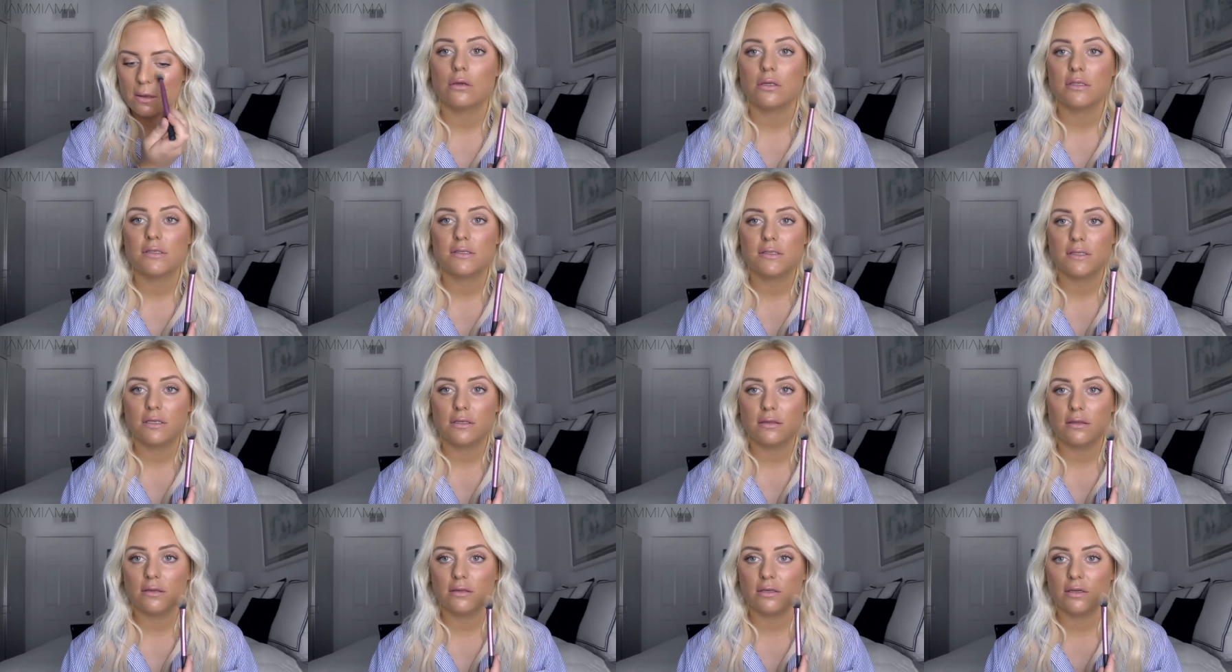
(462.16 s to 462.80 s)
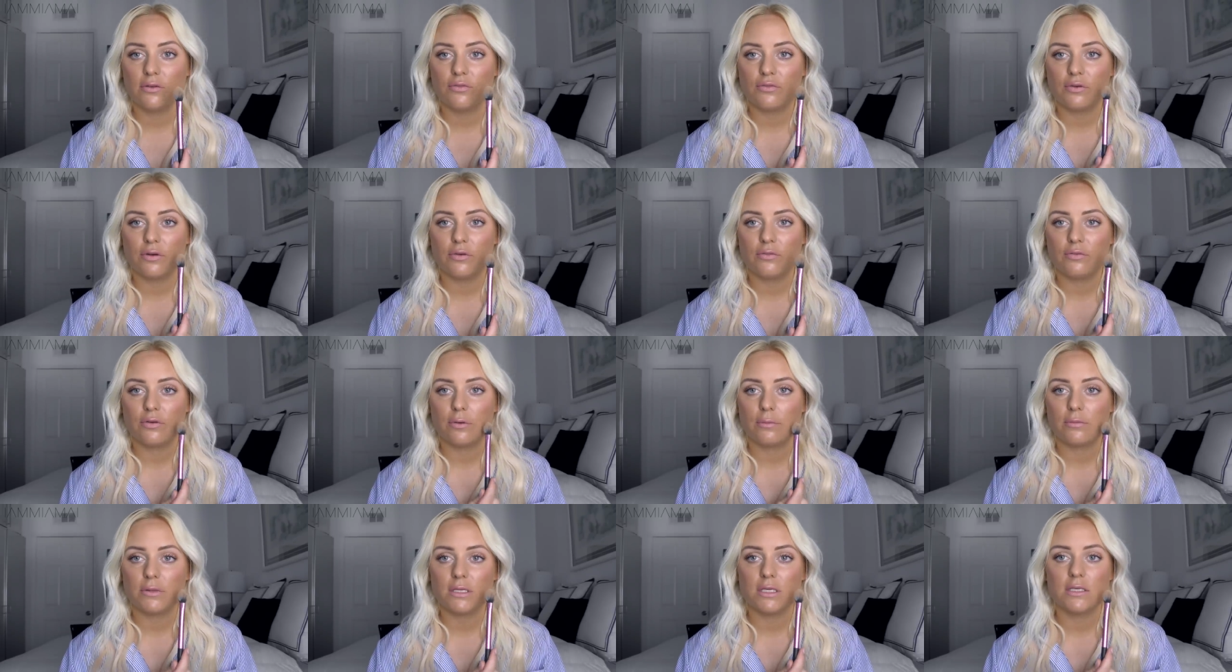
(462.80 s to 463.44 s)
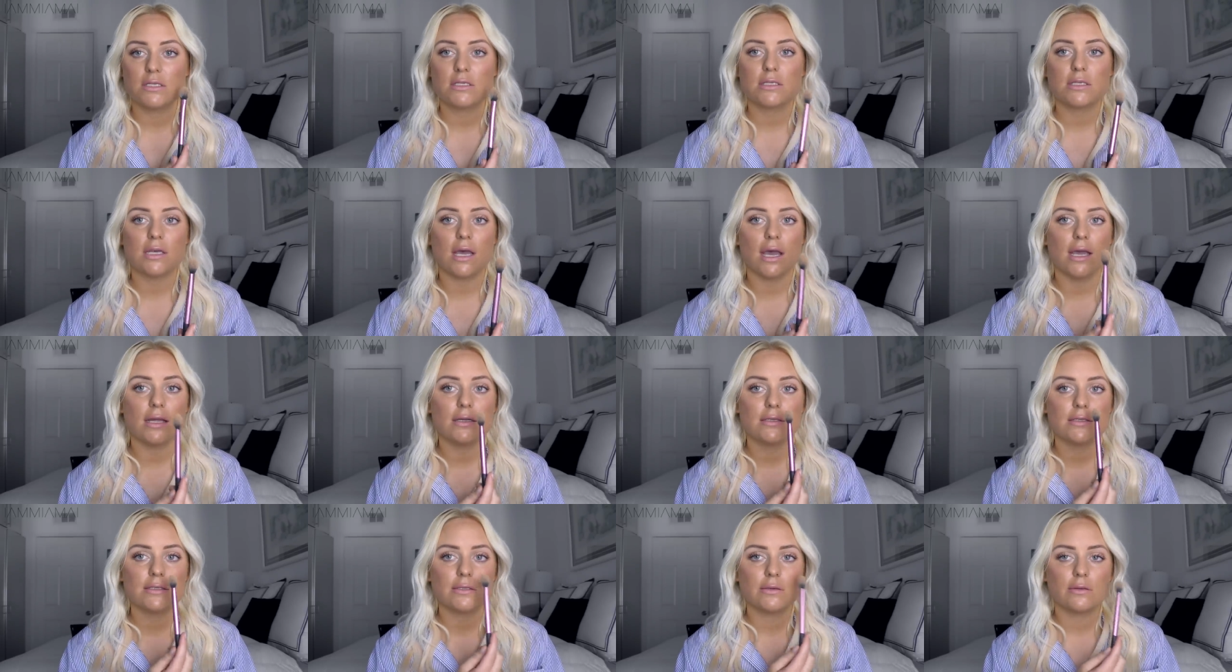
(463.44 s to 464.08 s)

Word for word: You can see the difference from these sides.